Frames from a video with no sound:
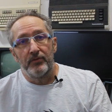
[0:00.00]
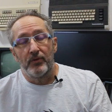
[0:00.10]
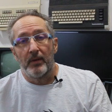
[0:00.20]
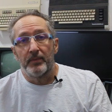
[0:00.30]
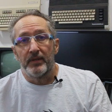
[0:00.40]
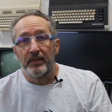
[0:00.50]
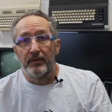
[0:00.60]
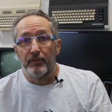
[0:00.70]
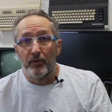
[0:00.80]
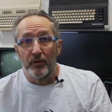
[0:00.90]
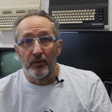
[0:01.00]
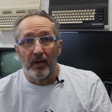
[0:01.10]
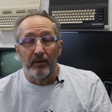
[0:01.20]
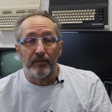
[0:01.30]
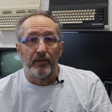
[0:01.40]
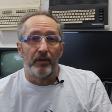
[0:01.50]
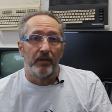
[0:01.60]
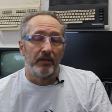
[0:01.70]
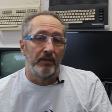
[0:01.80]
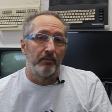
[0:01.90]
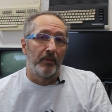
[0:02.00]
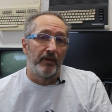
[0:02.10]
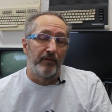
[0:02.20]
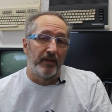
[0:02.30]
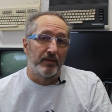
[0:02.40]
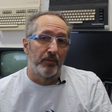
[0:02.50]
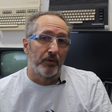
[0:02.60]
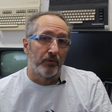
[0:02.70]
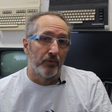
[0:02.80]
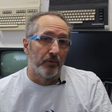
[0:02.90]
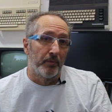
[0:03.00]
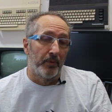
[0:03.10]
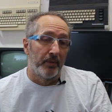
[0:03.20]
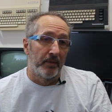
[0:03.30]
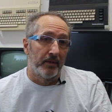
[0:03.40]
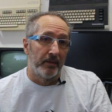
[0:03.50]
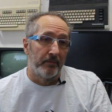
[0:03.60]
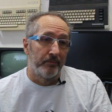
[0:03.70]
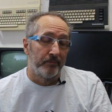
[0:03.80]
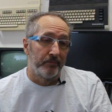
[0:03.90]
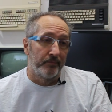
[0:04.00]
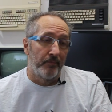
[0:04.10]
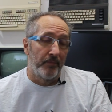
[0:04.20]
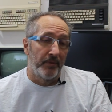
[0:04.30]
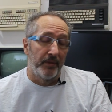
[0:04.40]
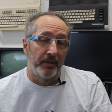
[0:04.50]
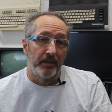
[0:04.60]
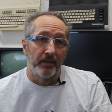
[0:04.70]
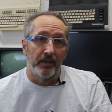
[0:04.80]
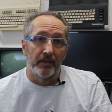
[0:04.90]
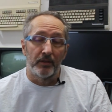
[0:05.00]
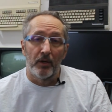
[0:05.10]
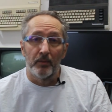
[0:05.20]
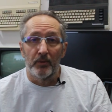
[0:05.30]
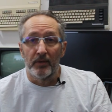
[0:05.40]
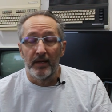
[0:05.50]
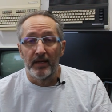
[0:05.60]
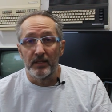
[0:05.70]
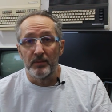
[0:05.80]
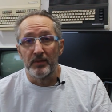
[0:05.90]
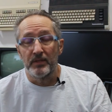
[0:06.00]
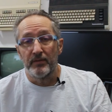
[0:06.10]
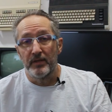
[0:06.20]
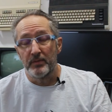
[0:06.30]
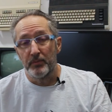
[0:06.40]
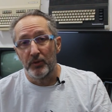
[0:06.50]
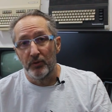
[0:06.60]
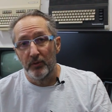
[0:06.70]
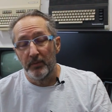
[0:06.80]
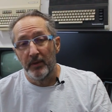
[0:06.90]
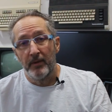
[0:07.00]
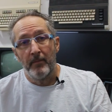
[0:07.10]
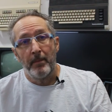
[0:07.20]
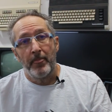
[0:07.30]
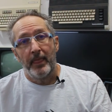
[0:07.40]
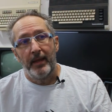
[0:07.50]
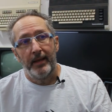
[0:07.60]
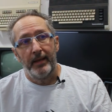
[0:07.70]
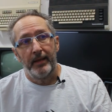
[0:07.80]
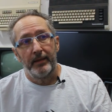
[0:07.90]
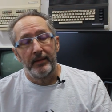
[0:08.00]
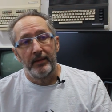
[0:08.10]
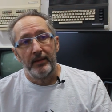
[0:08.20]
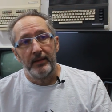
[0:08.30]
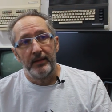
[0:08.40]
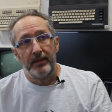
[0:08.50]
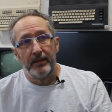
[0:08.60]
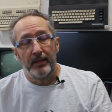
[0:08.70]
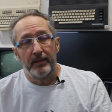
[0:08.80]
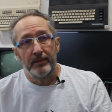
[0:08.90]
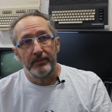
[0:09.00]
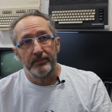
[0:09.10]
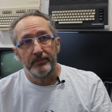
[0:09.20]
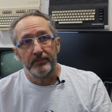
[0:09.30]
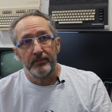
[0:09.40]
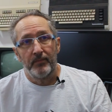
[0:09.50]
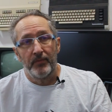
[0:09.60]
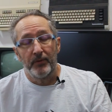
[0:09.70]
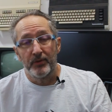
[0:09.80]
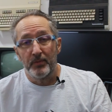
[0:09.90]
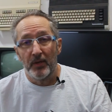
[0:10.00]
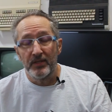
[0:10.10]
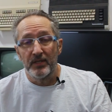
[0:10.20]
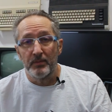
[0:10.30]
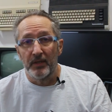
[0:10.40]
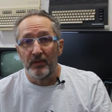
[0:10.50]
dropped a photograph on my Facebook group, the Commodore Enhancements Facebook group, and the response has been